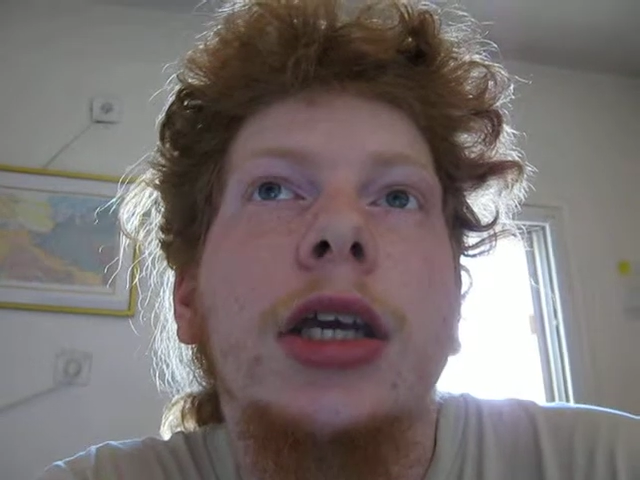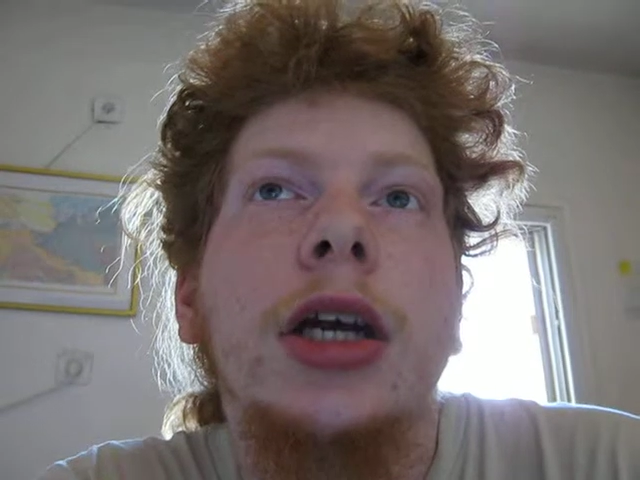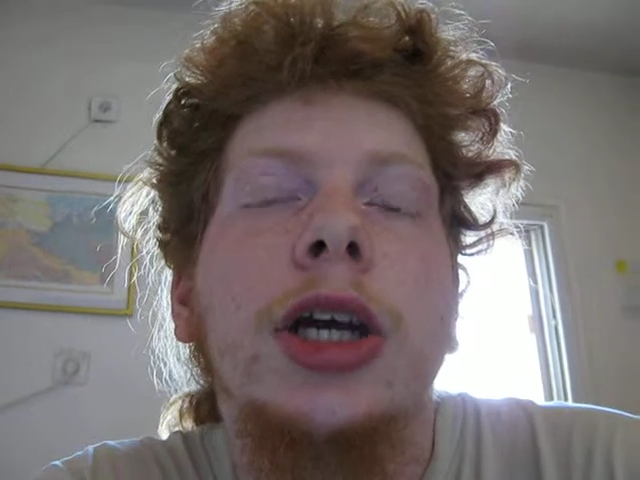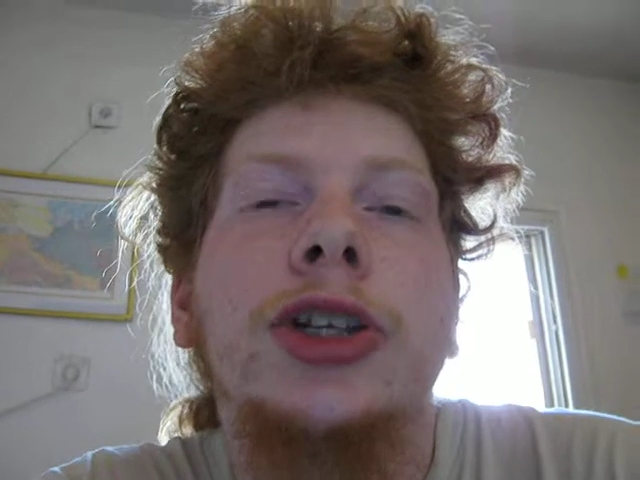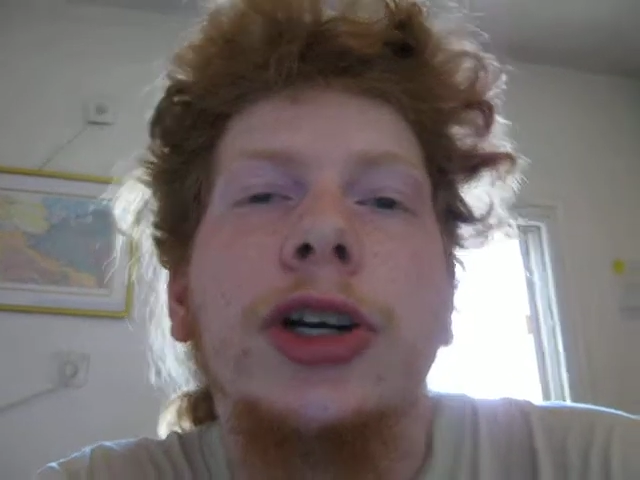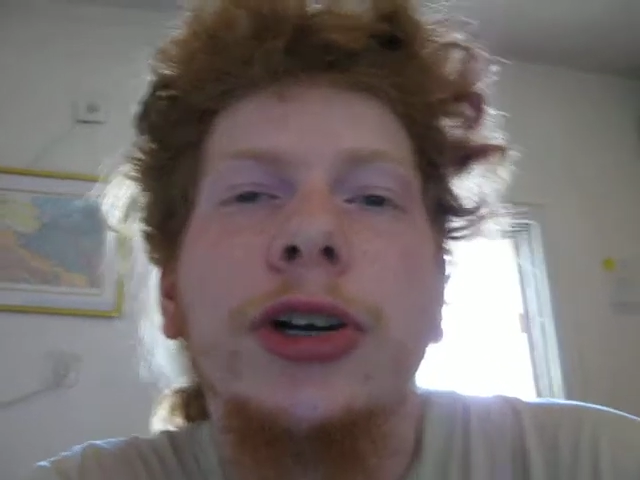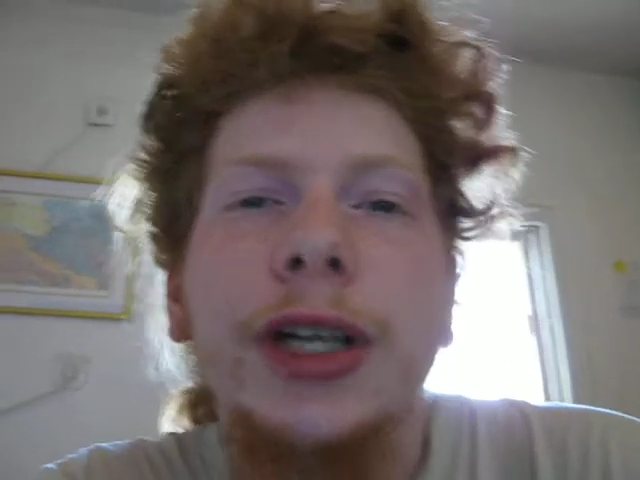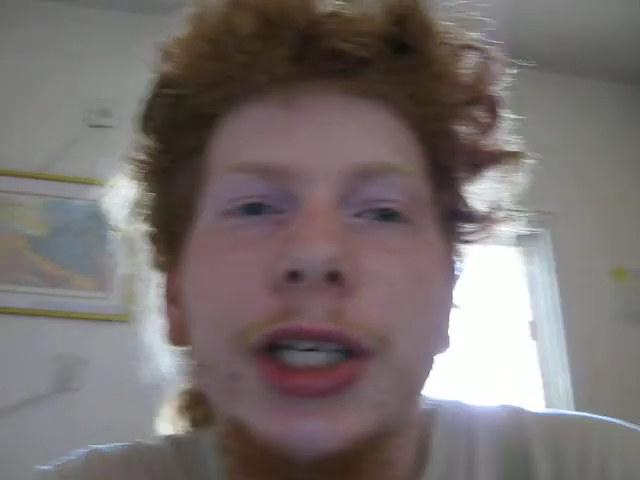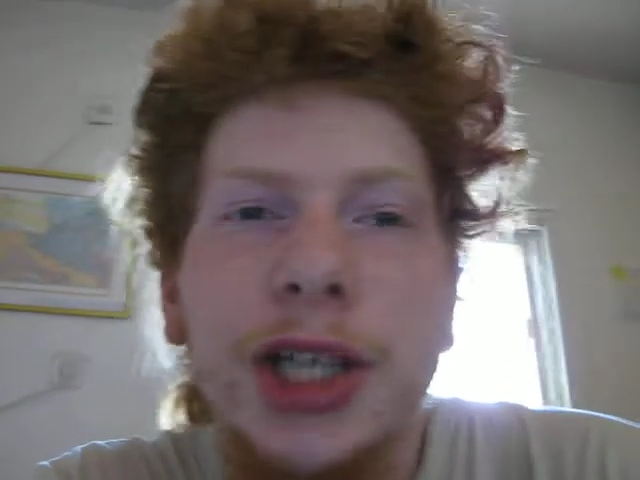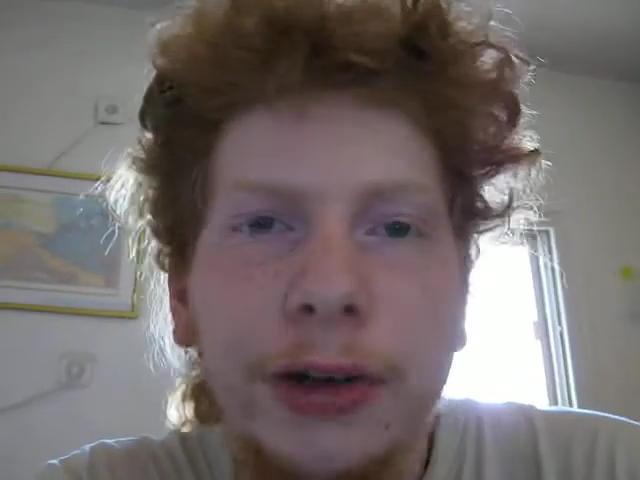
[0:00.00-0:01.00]

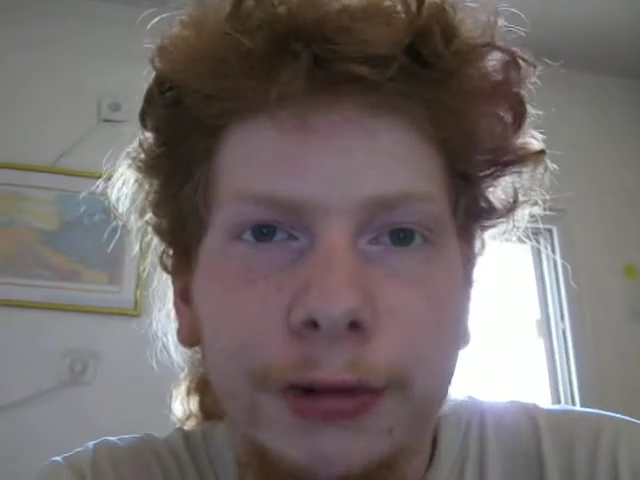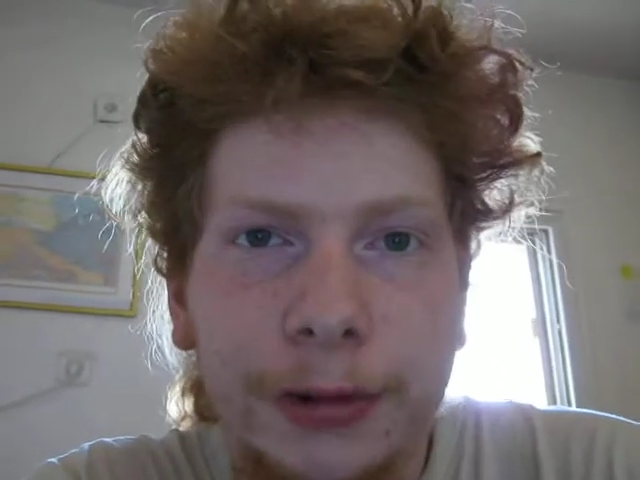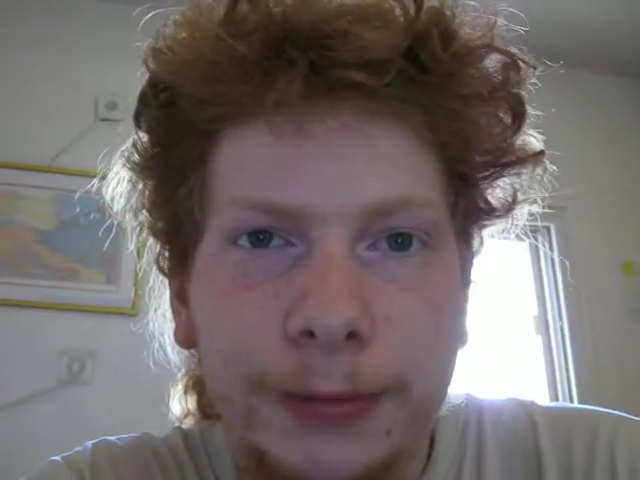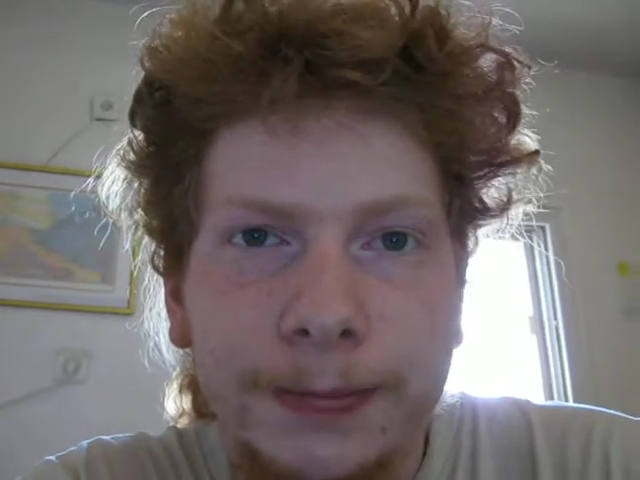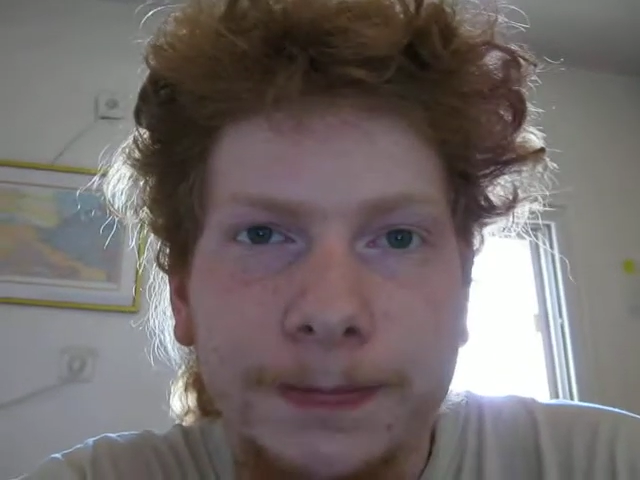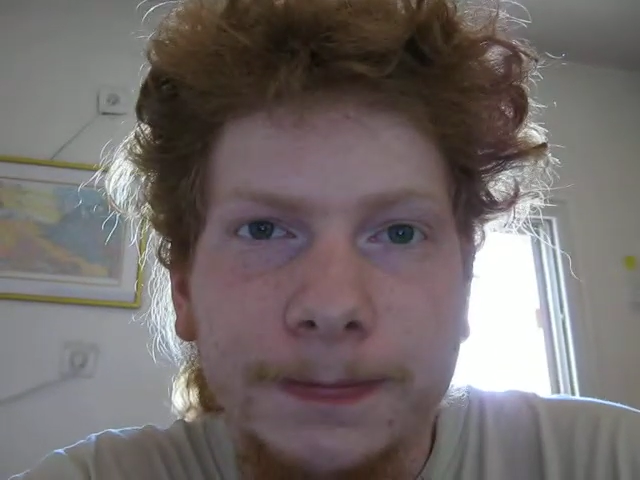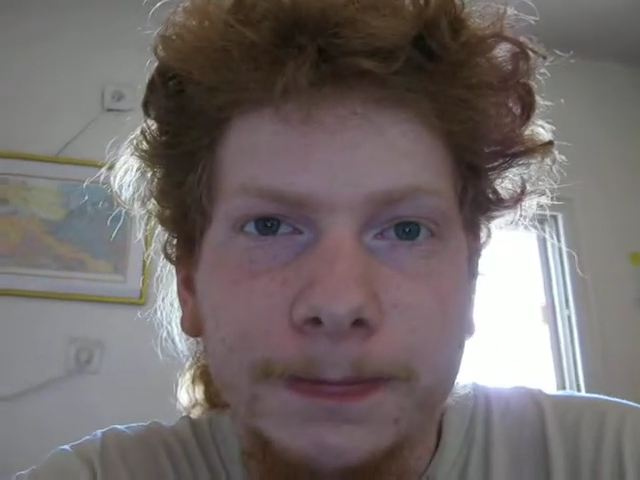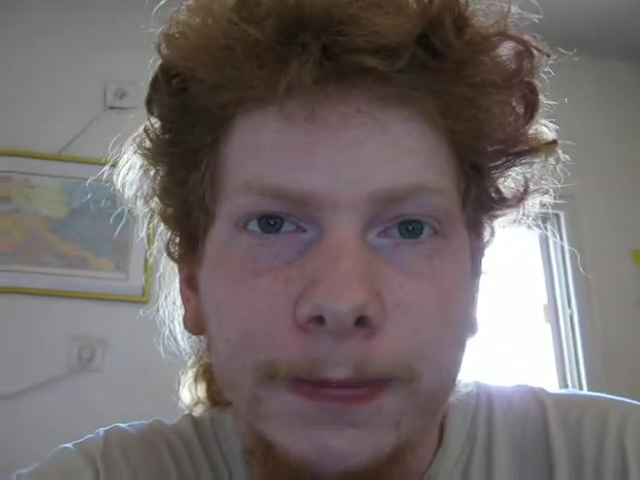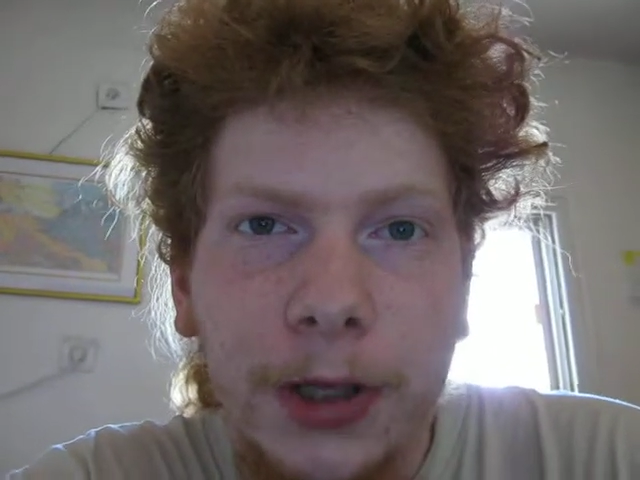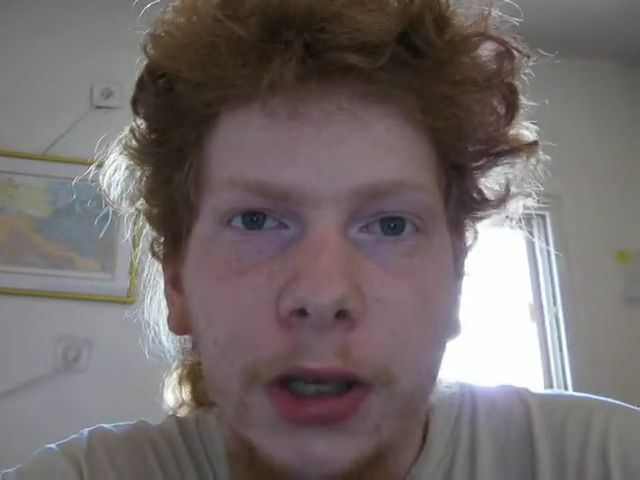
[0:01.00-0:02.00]
Attorney General
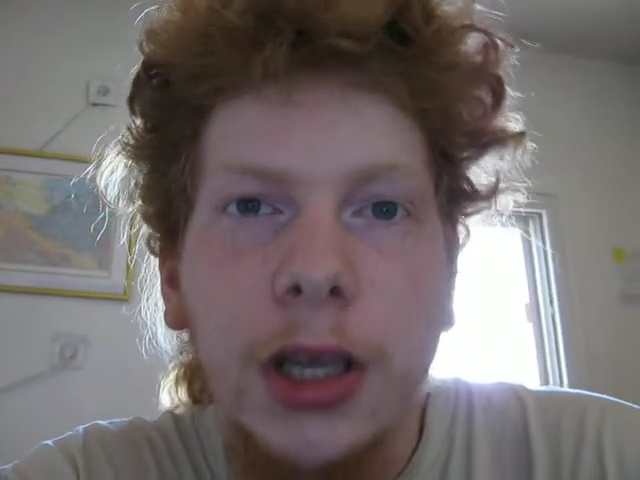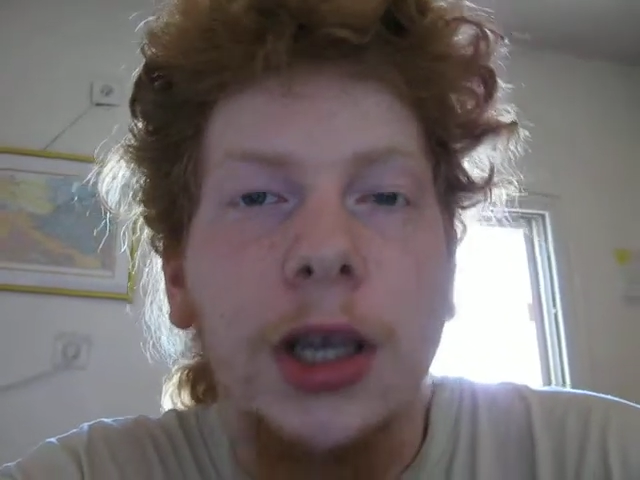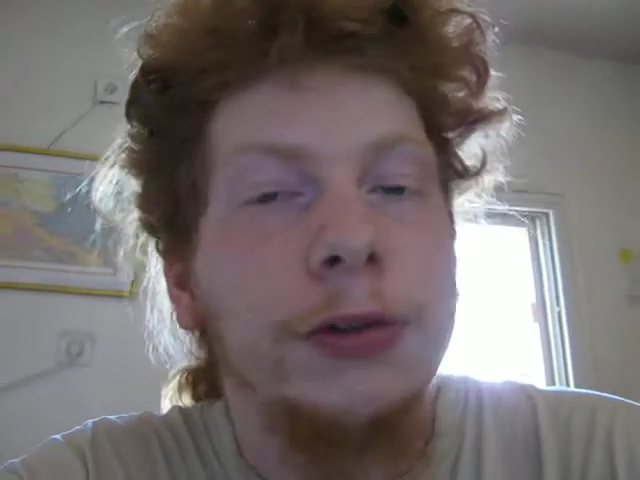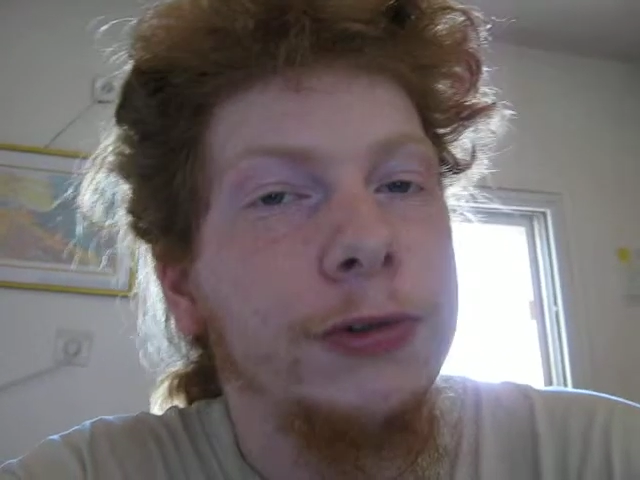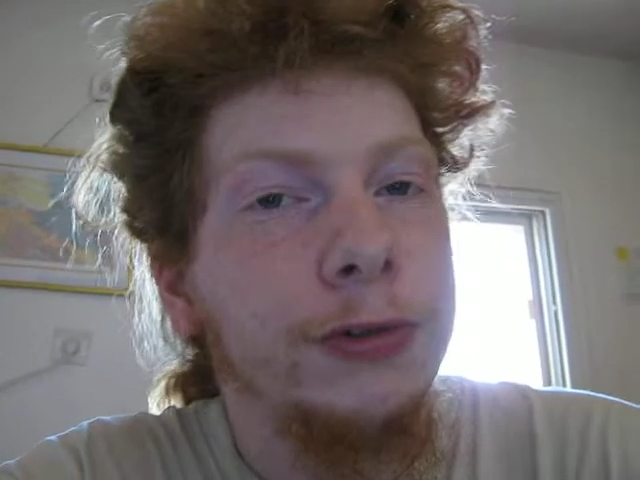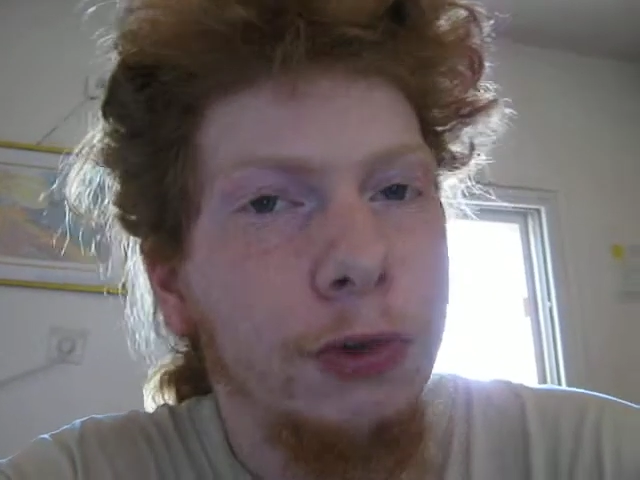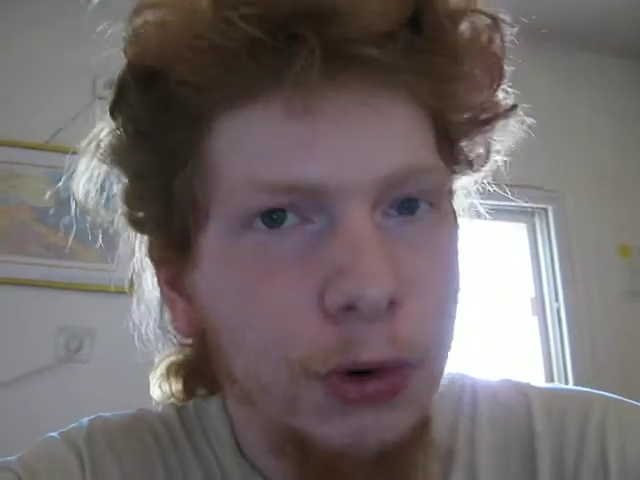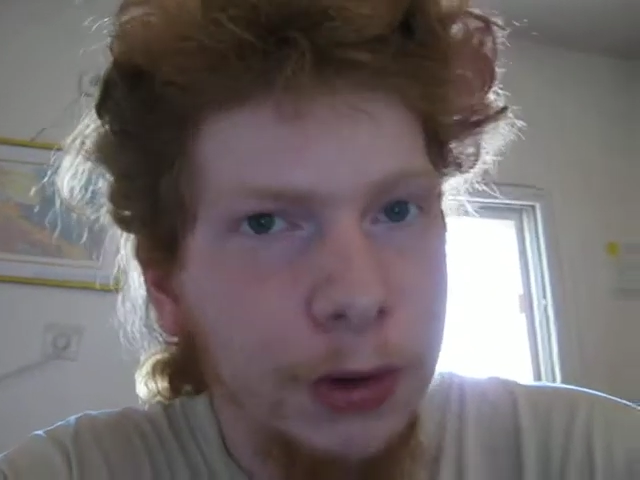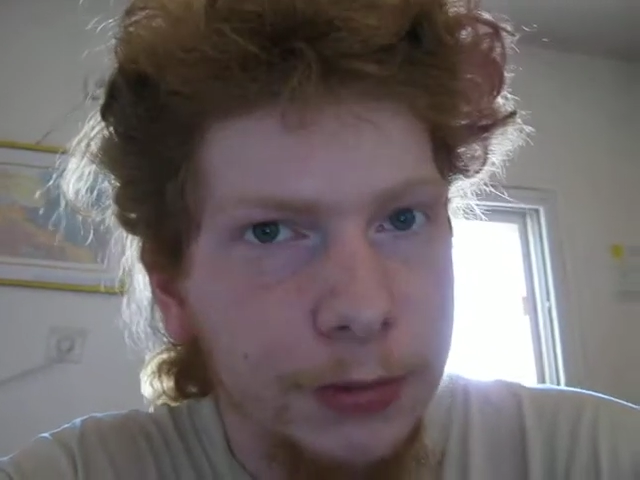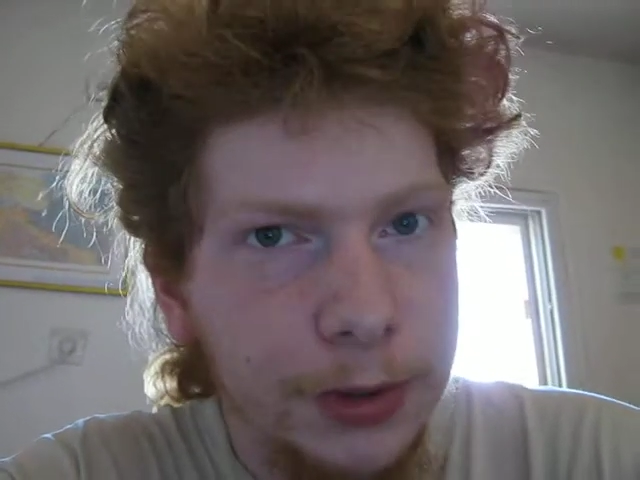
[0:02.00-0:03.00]

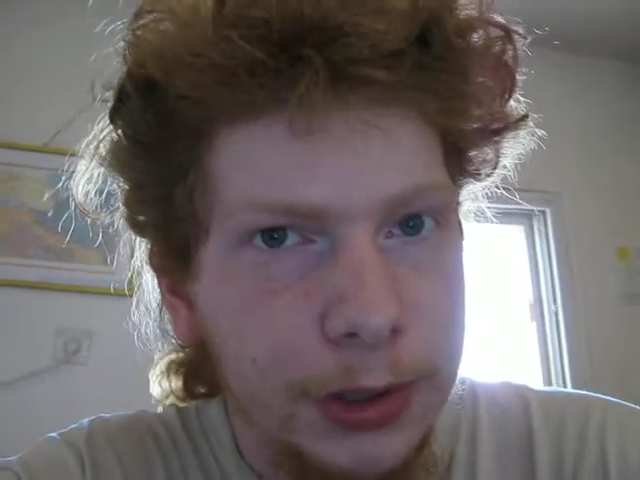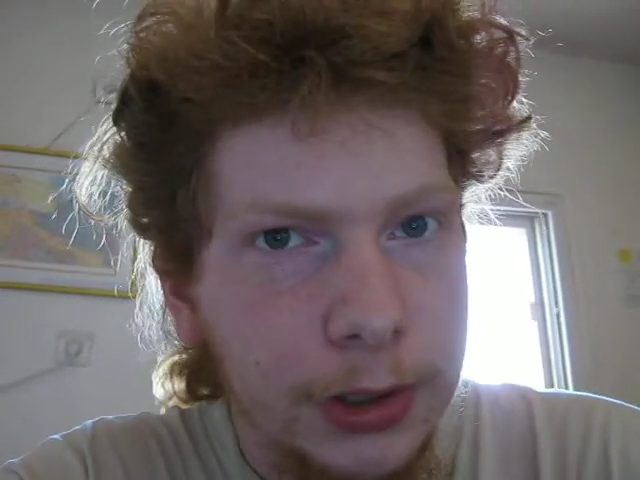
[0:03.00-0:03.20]
informed